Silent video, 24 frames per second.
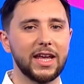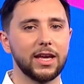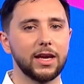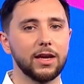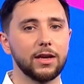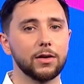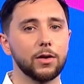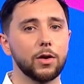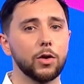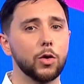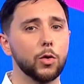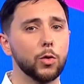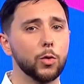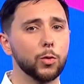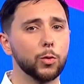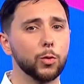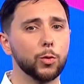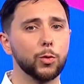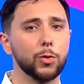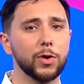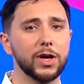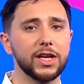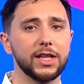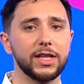it
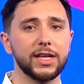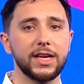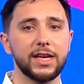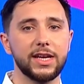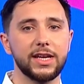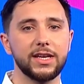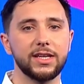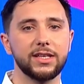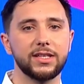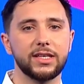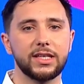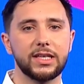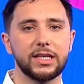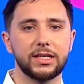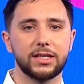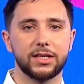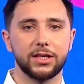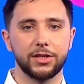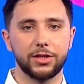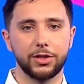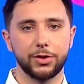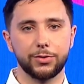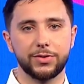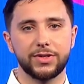really easy to
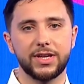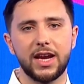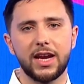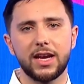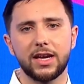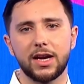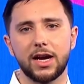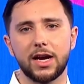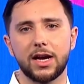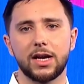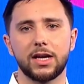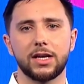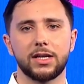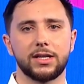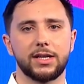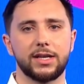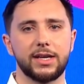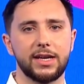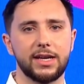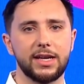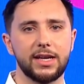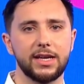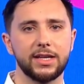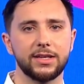do data,
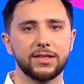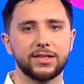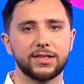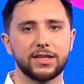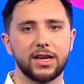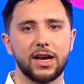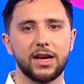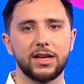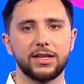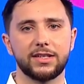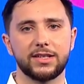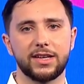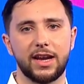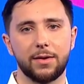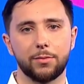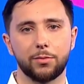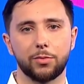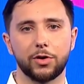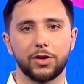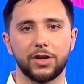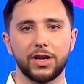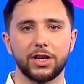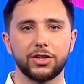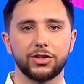insights, and
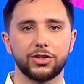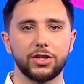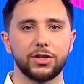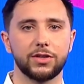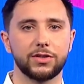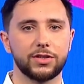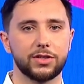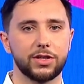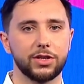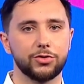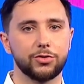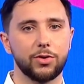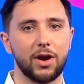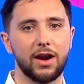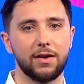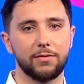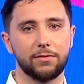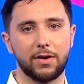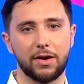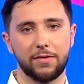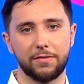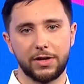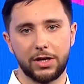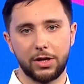predictions to drive
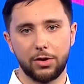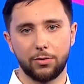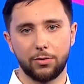revenue